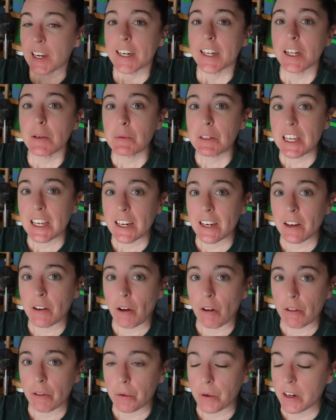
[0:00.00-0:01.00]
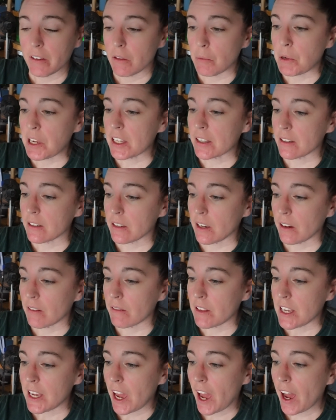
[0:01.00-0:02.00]
I ended up sanding all three of the pieces
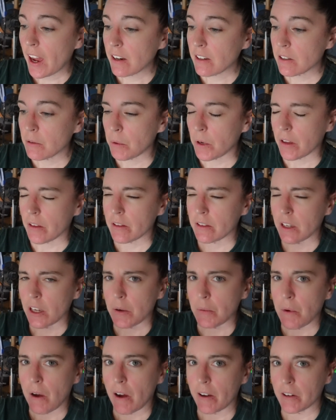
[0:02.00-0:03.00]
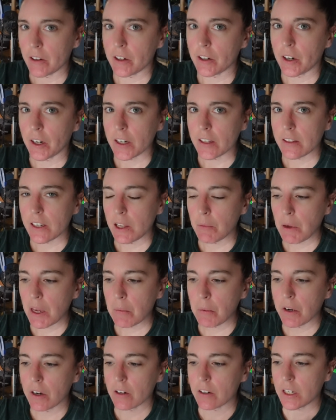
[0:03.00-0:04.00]
of the axe with some one hundred grit
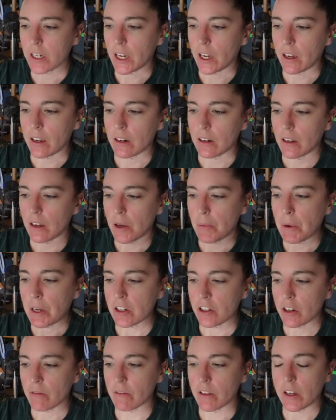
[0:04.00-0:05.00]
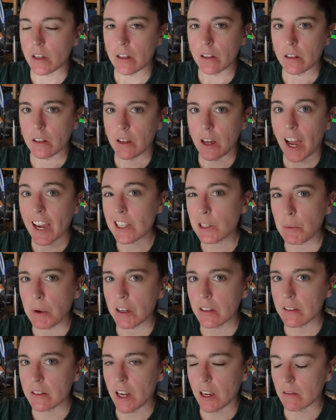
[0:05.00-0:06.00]
sandpaper to get a bunch of the high
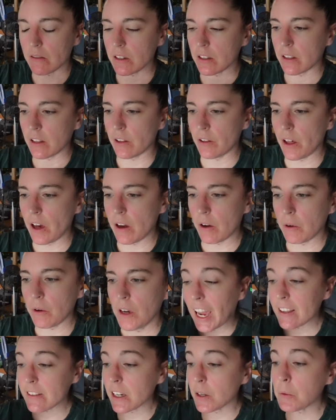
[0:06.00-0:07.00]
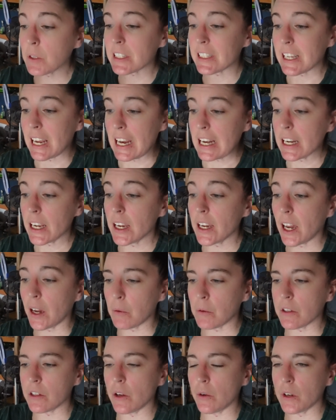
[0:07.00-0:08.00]
spots down to the low. As I was sanding, I
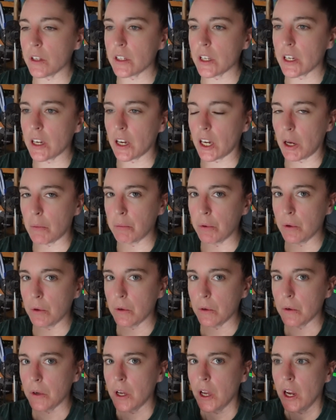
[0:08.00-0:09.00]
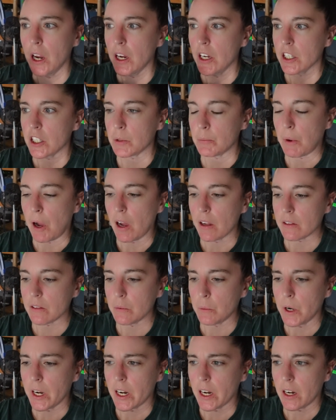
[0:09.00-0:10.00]
was noticing a couple
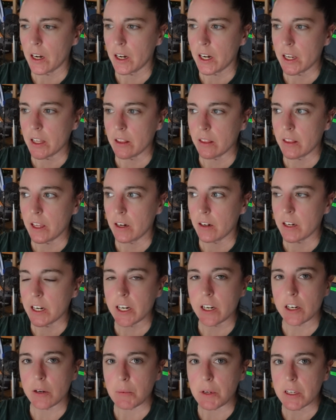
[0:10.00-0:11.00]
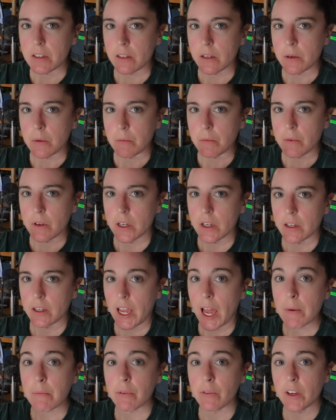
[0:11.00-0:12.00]
spots where there needed to be some
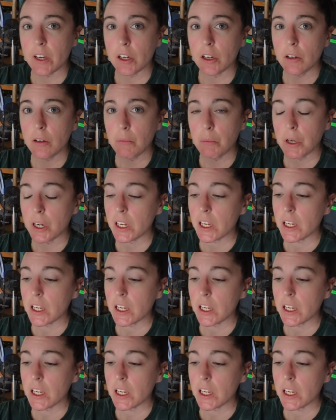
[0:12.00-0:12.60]
gap fill put